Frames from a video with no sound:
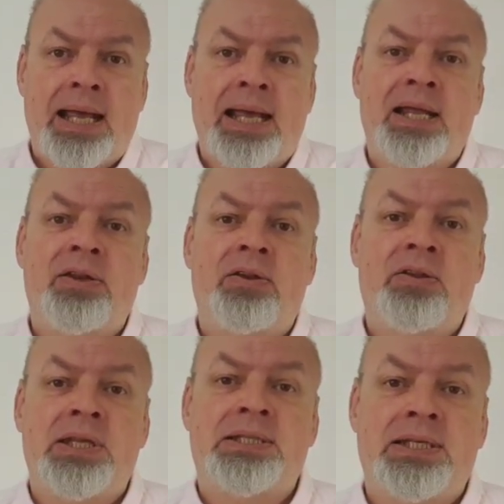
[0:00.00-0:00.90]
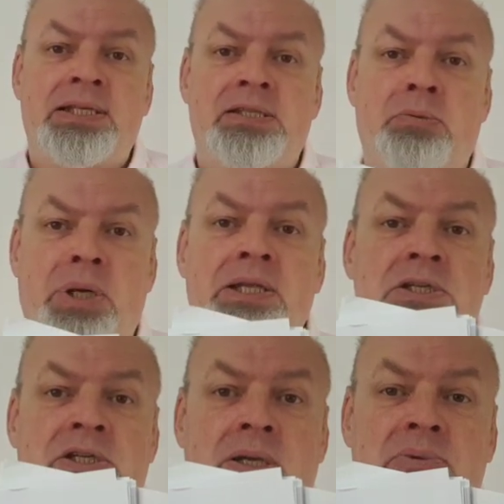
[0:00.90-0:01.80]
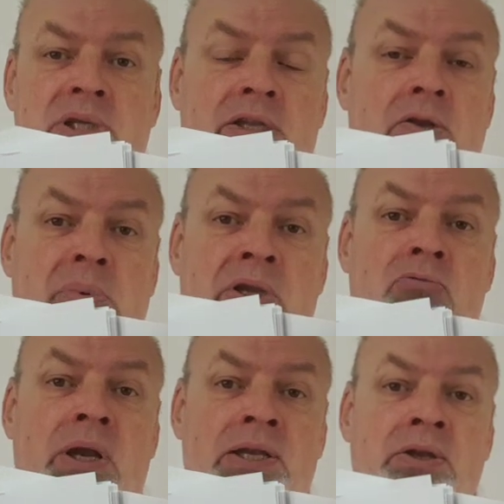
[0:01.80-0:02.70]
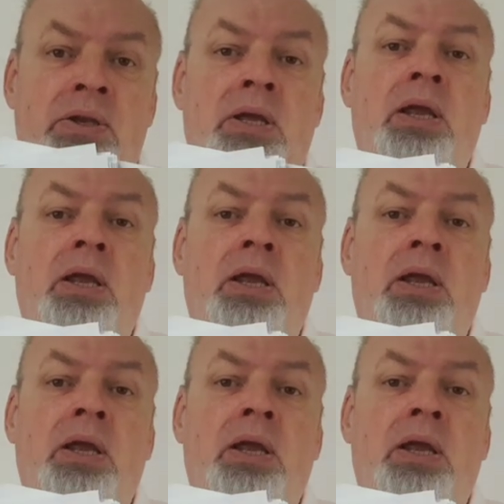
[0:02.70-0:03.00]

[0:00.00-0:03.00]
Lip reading: and this is the manuscript. It had been written,